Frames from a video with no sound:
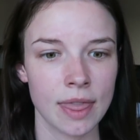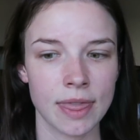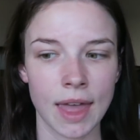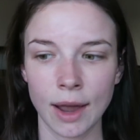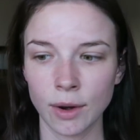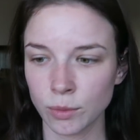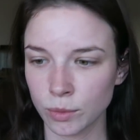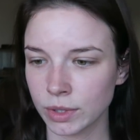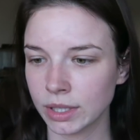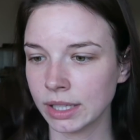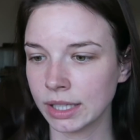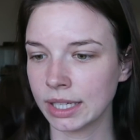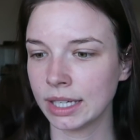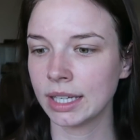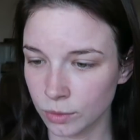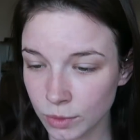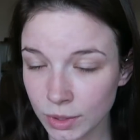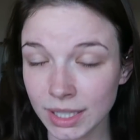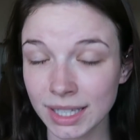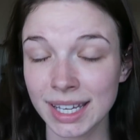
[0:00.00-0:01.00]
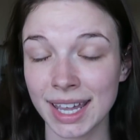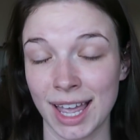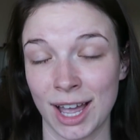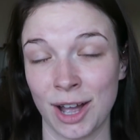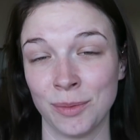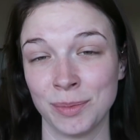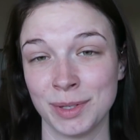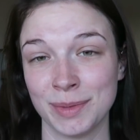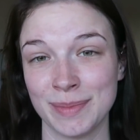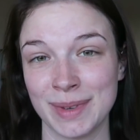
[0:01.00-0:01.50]
that really
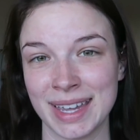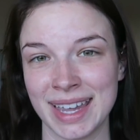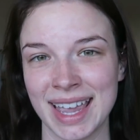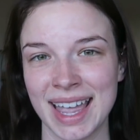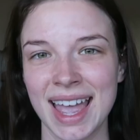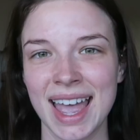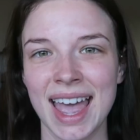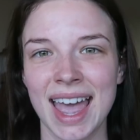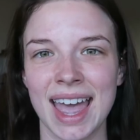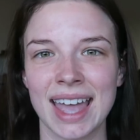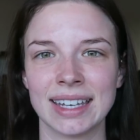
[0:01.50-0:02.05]
helped me,